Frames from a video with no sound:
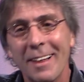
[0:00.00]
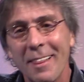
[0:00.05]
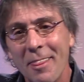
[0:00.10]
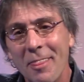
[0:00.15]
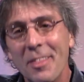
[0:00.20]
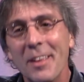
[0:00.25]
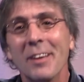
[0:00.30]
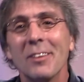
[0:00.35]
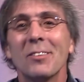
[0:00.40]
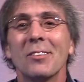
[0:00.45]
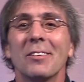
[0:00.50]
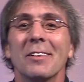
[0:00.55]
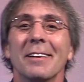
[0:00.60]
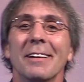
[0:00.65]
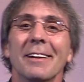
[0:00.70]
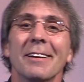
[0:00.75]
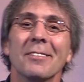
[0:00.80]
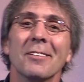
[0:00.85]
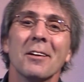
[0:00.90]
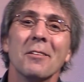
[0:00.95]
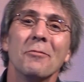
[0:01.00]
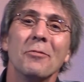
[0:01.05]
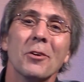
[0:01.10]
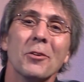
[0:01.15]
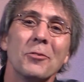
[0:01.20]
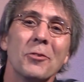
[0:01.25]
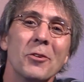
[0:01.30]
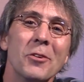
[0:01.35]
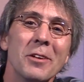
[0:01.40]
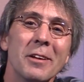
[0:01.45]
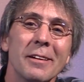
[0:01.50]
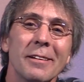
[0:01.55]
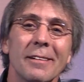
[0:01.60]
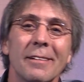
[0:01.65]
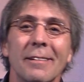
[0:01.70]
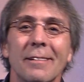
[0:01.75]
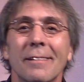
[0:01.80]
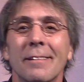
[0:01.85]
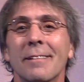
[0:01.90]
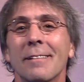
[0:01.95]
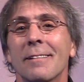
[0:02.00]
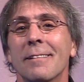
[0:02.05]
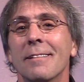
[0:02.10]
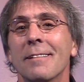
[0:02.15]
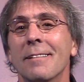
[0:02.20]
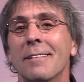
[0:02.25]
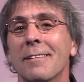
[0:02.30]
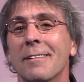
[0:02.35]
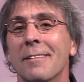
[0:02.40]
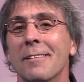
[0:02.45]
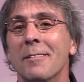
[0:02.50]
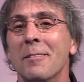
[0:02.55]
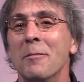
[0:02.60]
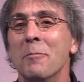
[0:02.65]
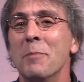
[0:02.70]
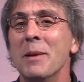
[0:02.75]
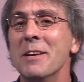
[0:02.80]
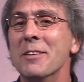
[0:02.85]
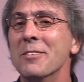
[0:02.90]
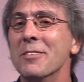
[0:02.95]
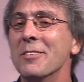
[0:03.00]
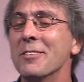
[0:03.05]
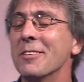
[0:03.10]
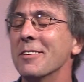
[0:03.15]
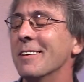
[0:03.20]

This is Unfiltered. Peace.